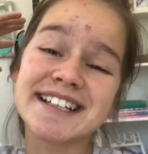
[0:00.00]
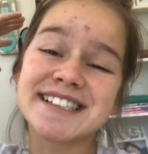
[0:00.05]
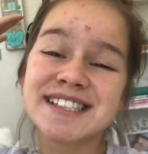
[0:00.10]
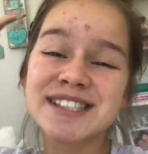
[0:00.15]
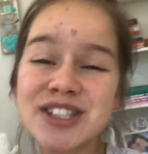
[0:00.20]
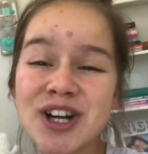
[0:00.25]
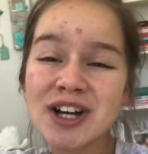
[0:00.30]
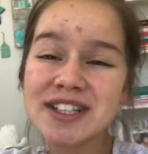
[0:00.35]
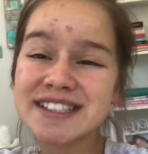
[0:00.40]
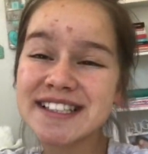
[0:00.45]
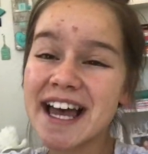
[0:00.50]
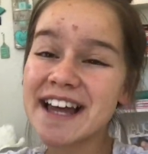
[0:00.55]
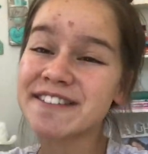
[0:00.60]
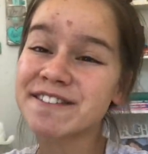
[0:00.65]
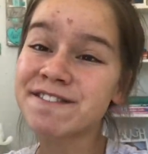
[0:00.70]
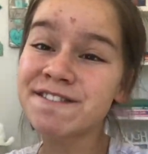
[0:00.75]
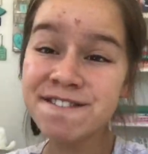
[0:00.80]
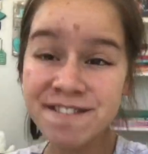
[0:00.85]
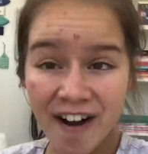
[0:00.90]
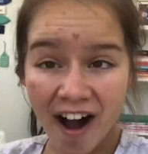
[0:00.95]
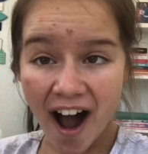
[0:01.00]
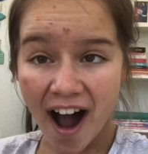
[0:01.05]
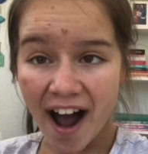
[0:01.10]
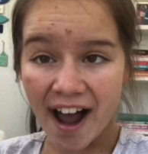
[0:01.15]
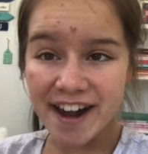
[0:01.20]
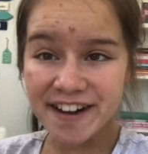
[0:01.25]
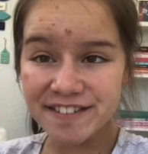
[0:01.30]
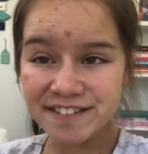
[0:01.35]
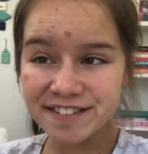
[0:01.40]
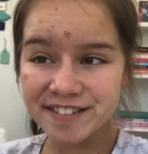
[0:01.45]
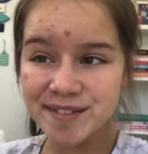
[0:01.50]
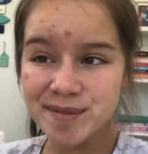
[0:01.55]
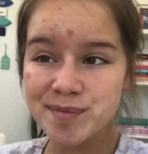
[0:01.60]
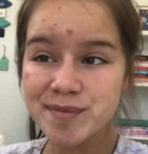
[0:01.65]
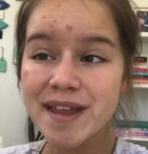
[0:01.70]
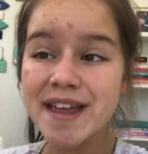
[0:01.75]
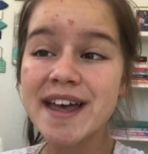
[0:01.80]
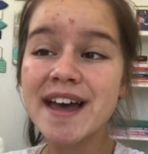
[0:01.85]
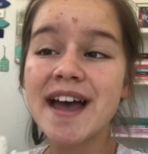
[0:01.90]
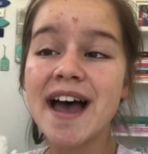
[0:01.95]
That starts at 5
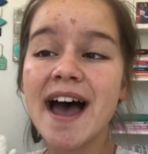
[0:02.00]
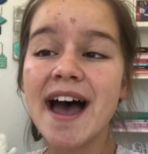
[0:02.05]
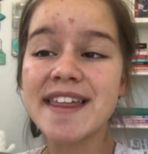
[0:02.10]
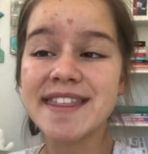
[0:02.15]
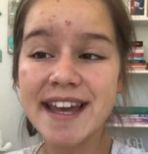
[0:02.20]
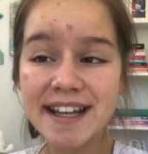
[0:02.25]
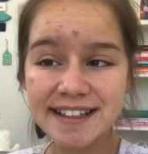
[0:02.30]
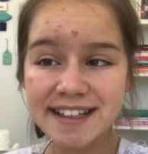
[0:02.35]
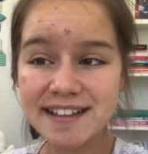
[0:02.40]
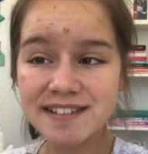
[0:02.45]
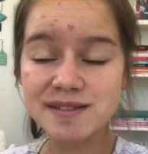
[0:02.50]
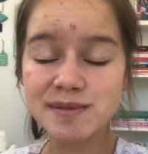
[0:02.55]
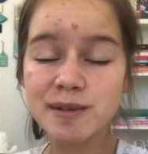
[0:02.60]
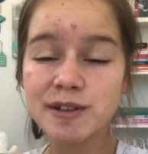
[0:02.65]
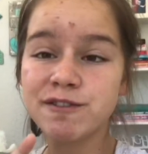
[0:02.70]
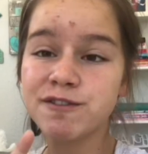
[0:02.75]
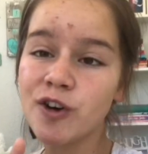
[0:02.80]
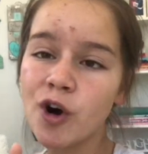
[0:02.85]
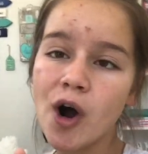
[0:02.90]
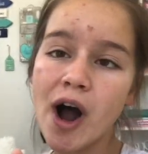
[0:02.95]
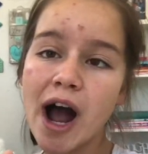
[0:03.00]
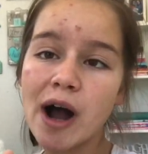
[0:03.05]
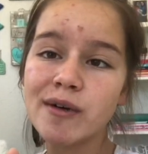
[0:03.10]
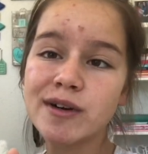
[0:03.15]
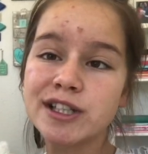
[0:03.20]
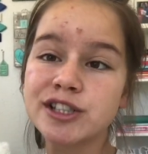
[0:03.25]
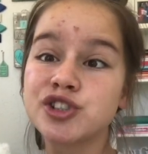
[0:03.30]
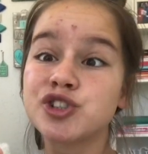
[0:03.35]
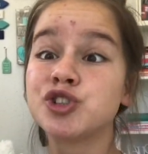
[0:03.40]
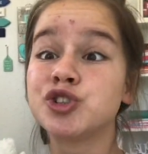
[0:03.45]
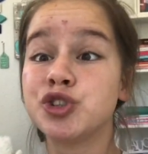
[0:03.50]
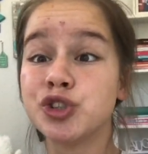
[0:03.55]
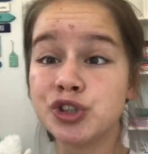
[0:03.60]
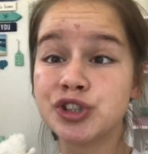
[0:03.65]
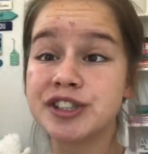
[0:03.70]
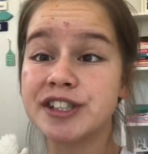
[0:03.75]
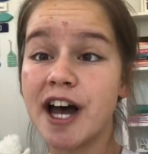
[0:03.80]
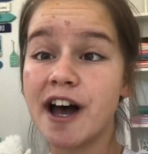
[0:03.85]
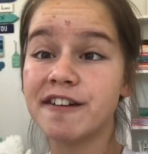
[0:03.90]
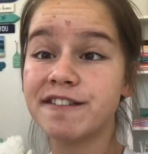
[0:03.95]
and that gives me 4 hours to do
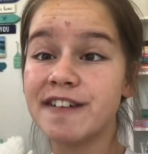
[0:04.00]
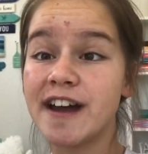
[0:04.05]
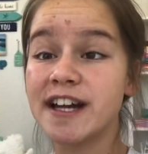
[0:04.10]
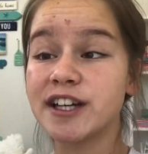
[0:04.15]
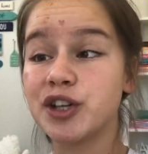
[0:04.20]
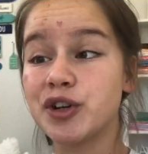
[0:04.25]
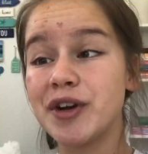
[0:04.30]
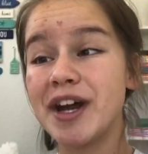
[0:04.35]
stuff and